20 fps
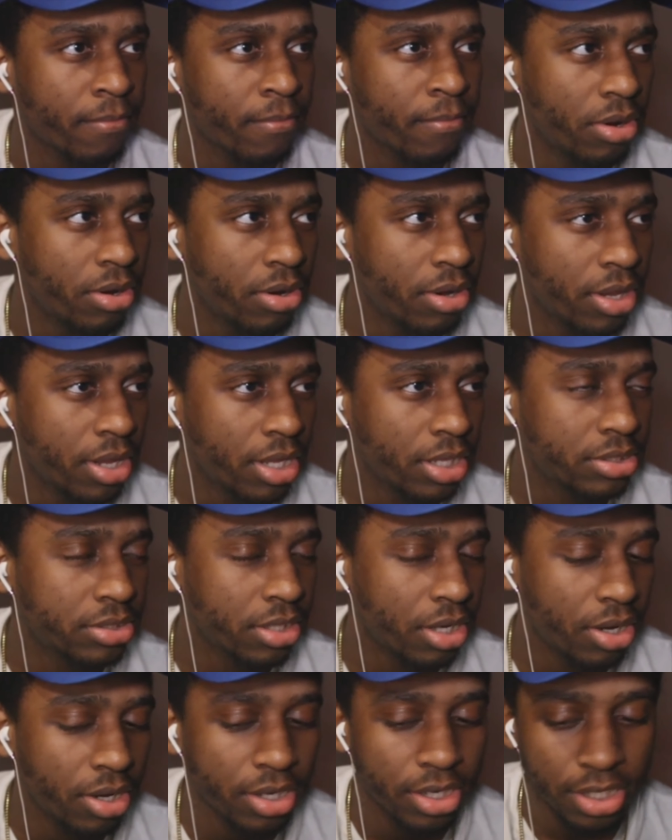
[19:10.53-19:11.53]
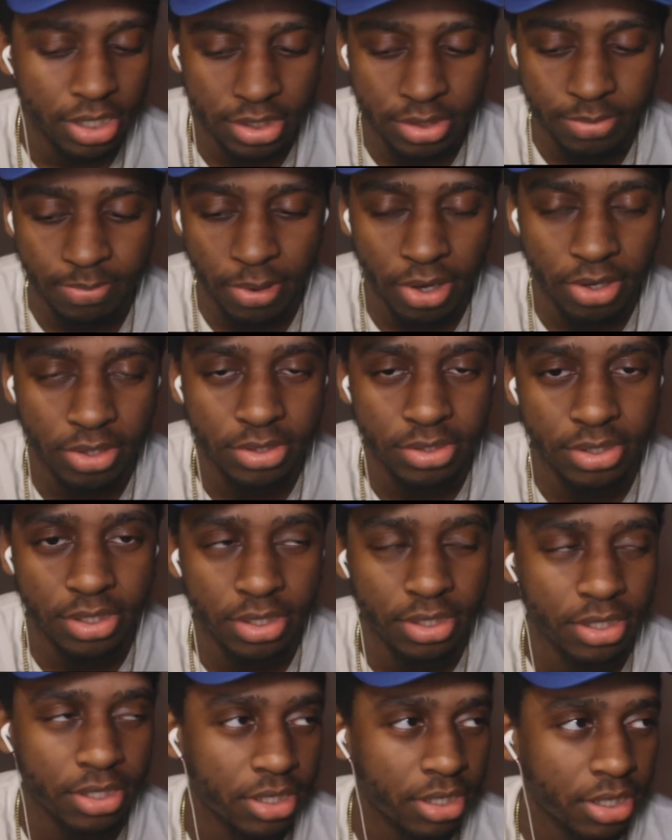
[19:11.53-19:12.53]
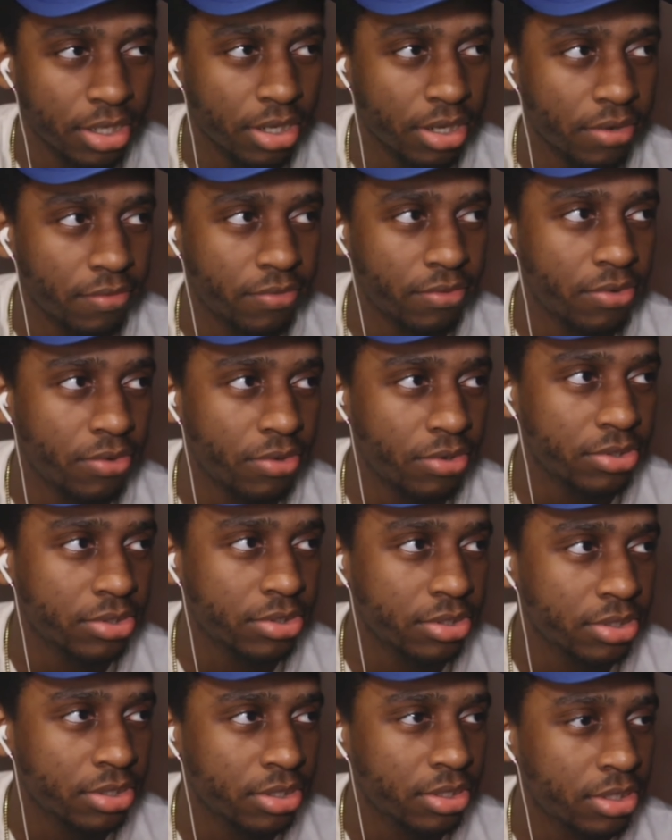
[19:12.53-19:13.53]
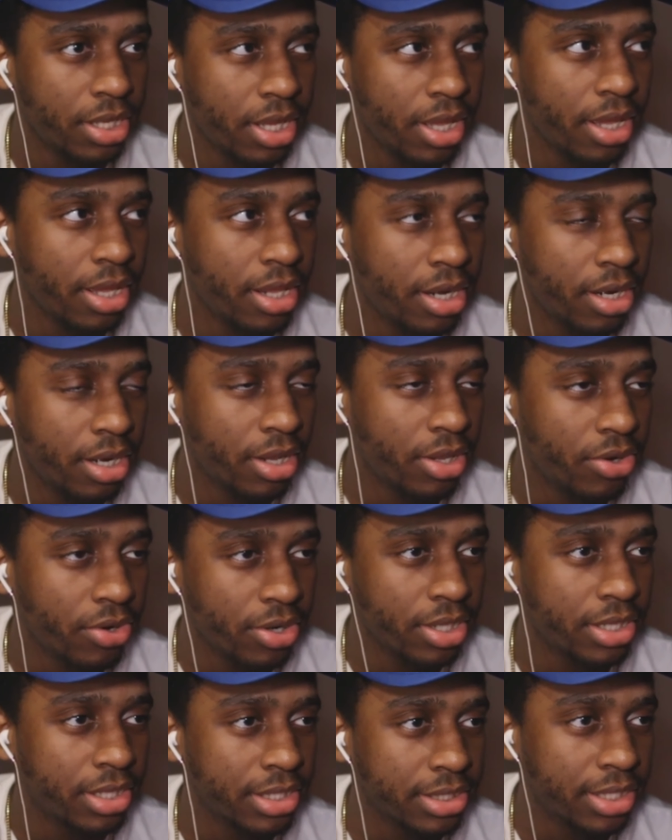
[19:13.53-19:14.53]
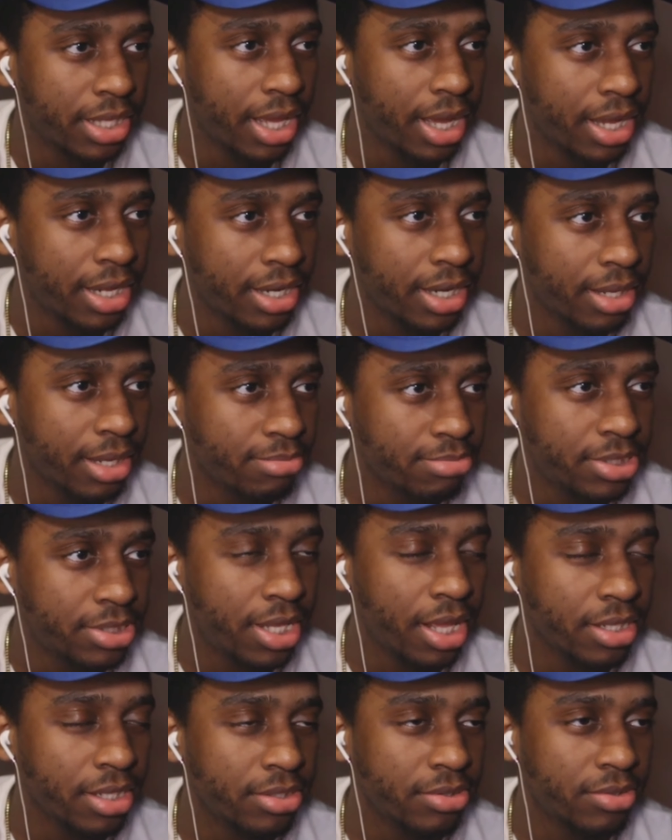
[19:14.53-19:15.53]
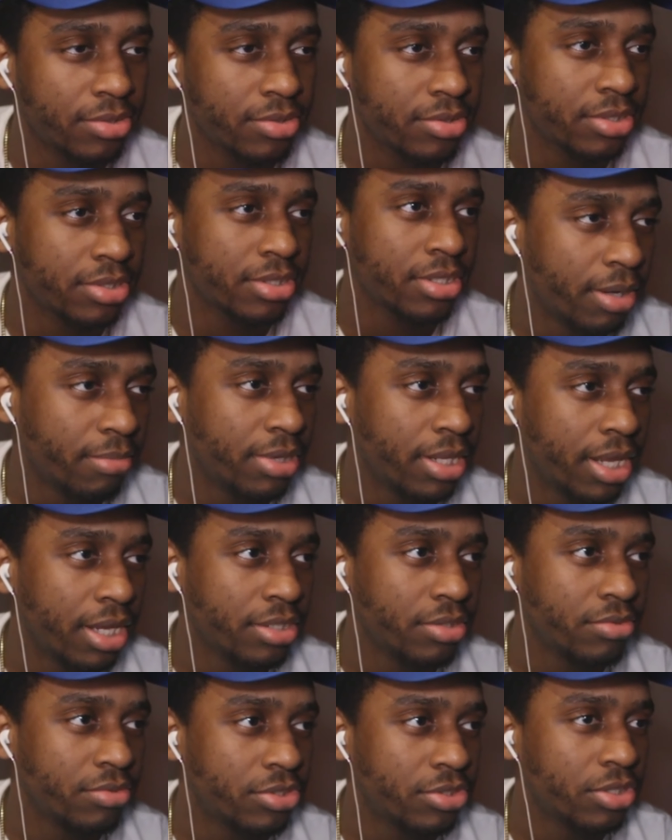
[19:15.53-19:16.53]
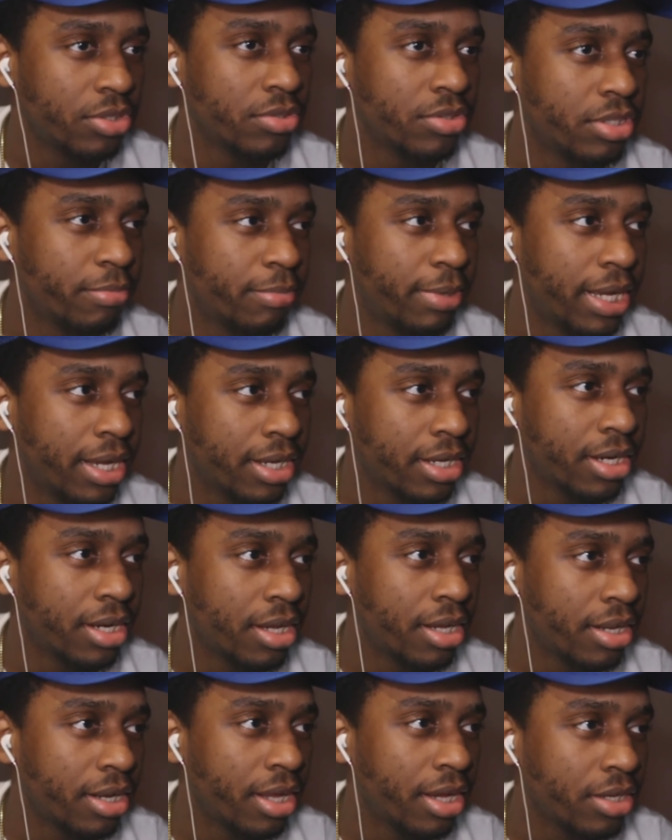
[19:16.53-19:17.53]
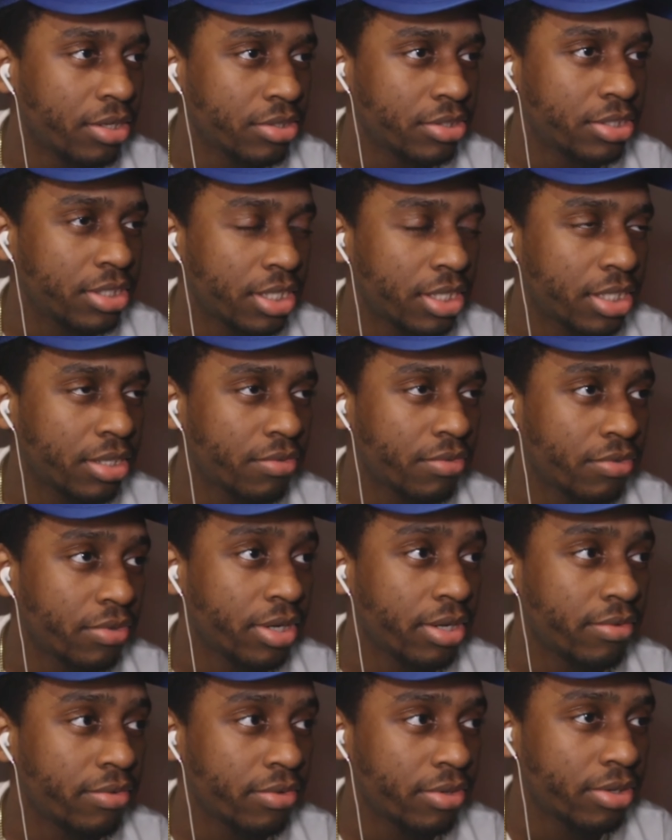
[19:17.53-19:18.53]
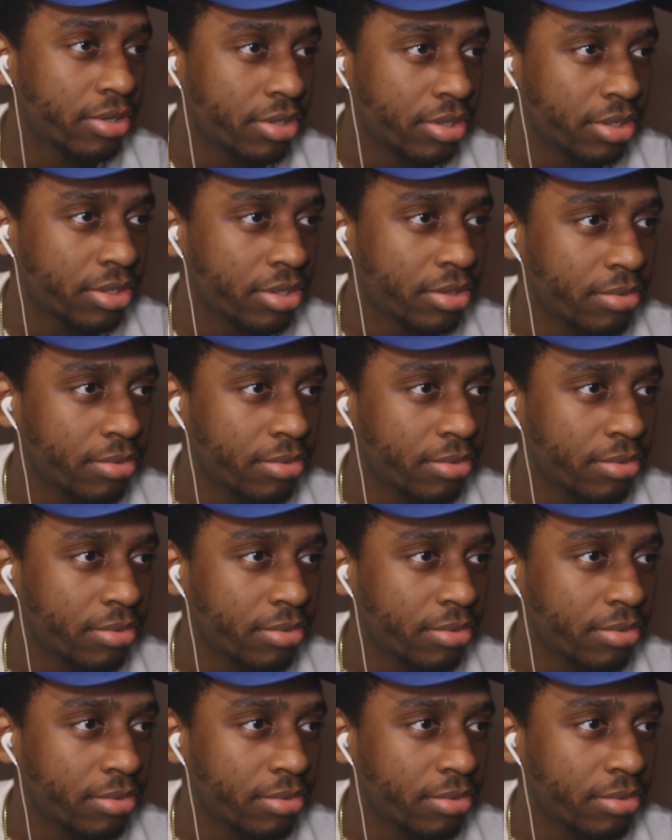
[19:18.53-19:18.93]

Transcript: Well, it's on his person, of course. He hid it underneath his goddamn tentacles. So I'm glad you sold the bag now. Now you're stuck here forever.